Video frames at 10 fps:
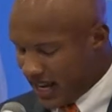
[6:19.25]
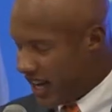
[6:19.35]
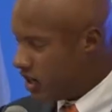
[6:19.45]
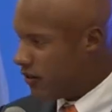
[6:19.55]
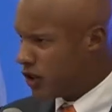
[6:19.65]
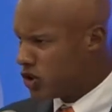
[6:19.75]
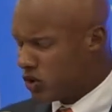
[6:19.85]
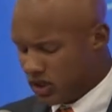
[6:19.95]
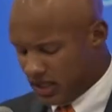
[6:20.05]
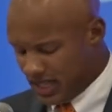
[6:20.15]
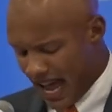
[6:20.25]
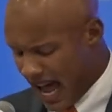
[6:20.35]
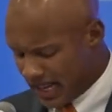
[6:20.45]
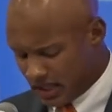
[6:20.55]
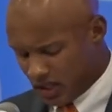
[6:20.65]
Individual and
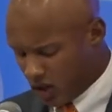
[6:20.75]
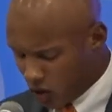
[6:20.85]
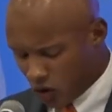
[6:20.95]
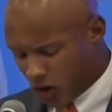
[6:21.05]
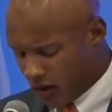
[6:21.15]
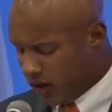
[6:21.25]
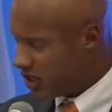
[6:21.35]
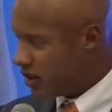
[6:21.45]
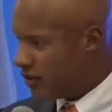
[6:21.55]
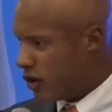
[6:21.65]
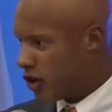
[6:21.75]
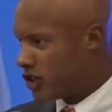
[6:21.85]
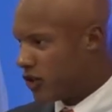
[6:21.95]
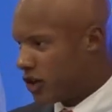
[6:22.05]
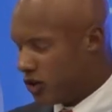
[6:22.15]
stats and glory wasn't the focus
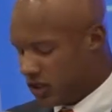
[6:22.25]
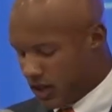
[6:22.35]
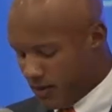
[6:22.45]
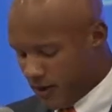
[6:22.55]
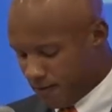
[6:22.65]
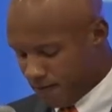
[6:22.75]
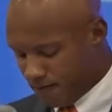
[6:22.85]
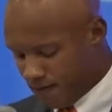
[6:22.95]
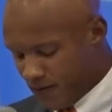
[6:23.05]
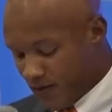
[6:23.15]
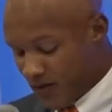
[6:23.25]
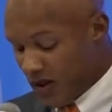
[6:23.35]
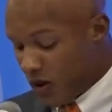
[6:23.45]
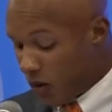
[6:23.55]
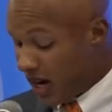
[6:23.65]
for Coach Summit.
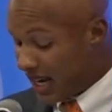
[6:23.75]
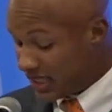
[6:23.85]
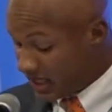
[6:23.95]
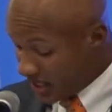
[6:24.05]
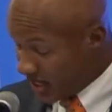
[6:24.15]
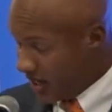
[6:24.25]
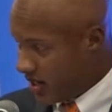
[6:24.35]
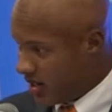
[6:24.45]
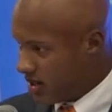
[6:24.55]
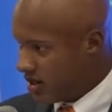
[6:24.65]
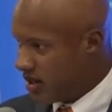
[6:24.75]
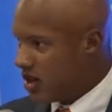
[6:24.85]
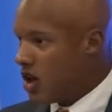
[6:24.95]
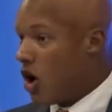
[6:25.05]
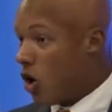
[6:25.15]
"What I see
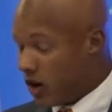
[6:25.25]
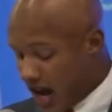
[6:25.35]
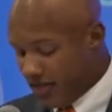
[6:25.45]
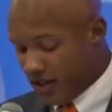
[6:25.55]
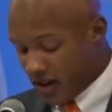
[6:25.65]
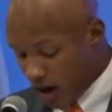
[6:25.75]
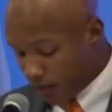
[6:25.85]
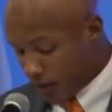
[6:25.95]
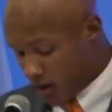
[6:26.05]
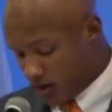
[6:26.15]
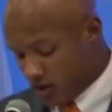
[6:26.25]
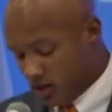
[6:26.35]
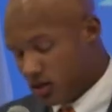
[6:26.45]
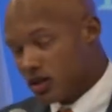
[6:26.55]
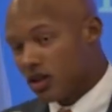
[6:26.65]
are not the
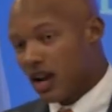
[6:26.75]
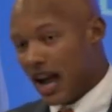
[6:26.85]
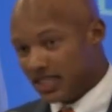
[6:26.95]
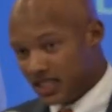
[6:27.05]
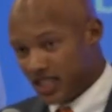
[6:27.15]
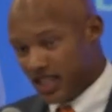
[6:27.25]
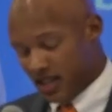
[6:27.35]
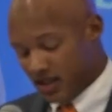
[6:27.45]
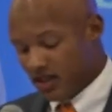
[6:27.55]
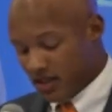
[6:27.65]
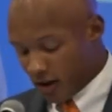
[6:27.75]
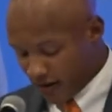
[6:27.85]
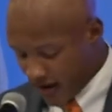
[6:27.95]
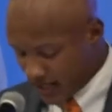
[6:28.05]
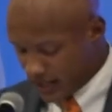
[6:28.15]
numbers. I see their
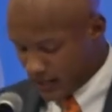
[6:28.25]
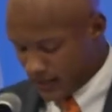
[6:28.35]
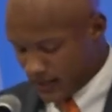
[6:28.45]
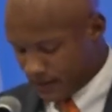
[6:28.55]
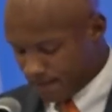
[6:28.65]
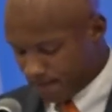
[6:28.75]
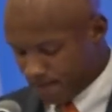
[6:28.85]
faces."